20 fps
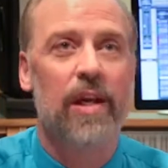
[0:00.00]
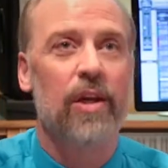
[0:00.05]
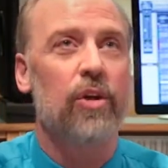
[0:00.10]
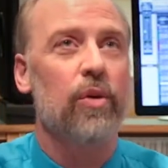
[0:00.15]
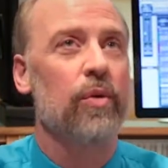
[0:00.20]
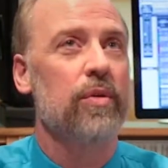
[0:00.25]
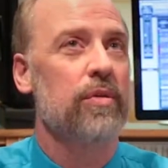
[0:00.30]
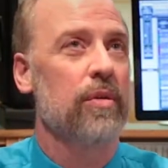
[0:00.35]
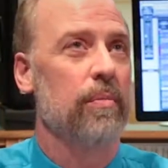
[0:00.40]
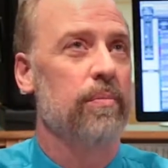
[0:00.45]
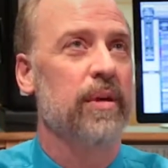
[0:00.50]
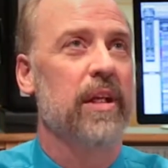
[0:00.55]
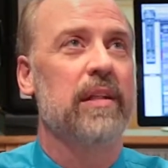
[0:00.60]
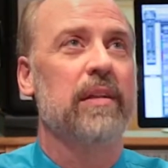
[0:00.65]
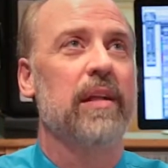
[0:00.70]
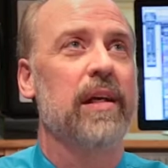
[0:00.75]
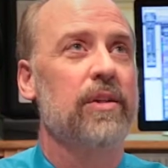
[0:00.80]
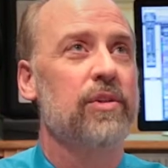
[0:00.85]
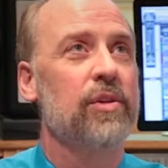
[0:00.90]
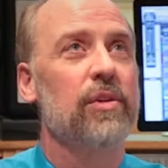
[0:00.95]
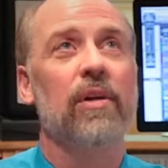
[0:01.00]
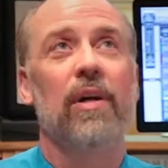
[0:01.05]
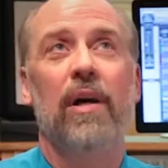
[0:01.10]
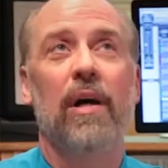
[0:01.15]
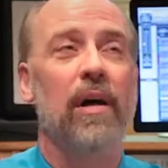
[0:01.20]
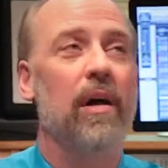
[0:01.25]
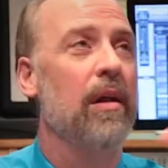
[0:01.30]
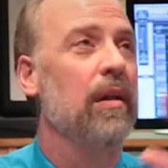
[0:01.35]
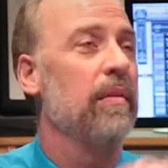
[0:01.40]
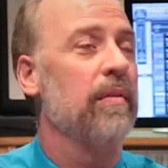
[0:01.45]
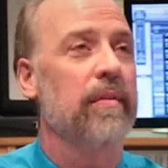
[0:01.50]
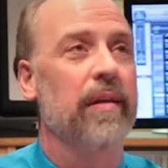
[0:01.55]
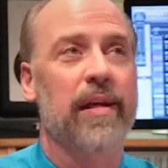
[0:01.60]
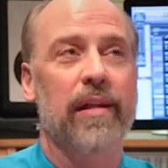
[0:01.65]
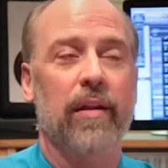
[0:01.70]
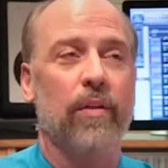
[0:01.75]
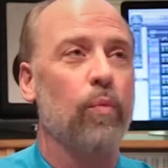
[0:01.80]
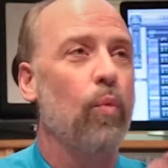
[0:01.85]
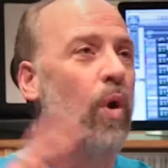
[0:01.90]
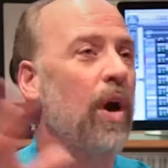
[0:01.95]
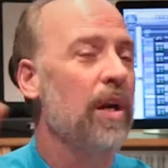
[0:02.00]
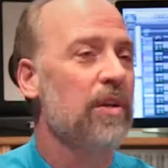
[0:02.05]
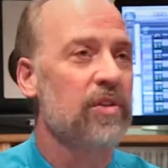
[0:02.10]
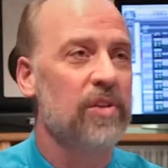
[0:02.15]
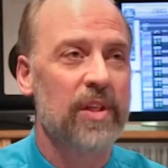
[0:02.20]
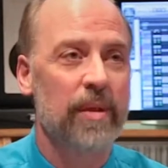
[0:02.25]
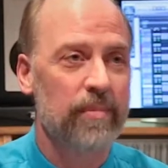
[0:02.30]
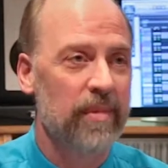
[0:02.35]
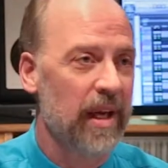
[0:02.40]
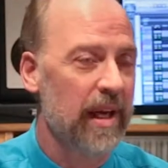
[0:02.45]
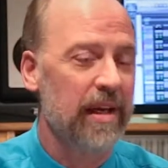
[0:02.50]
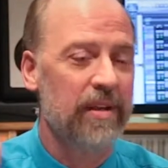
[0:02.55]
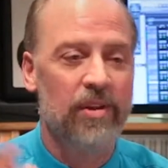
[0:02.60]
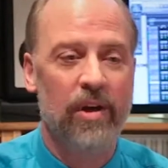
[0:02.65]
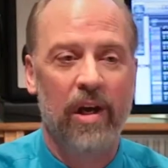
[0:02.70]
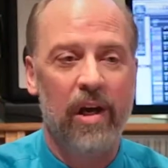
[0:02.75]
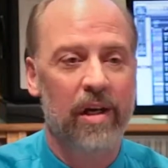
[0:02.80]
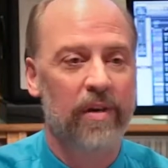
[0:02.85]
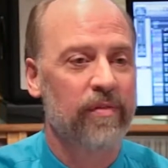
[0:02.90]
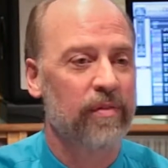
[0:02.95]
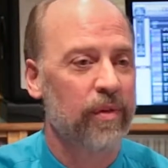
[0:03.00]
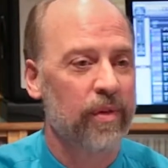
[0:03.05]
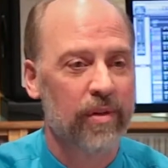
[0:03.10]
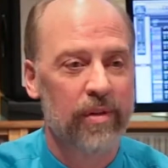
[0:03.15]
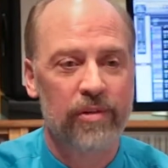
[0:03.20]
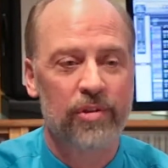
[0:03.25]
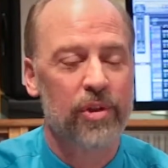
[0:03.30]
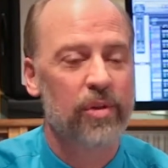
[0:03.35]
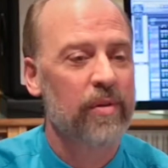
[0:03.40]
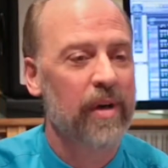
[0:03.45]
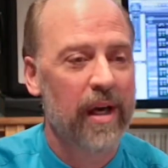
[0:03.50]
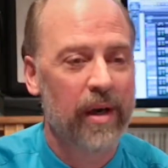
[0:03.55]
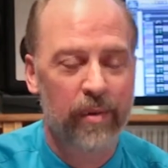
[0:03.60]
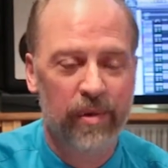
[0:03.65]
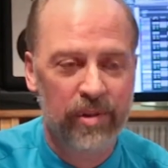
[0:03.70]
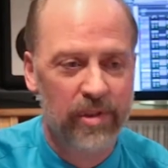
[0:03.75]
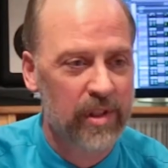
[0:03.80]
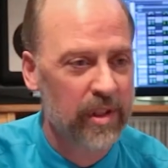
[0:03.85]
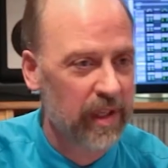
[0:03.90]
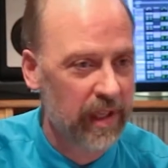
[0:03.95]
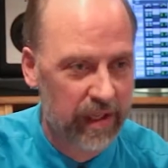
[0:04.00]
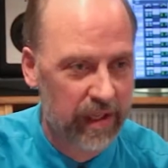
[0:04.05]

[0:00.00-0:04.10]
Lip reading: go into a big lecture hall, they watch some guy talk for 2 hours and they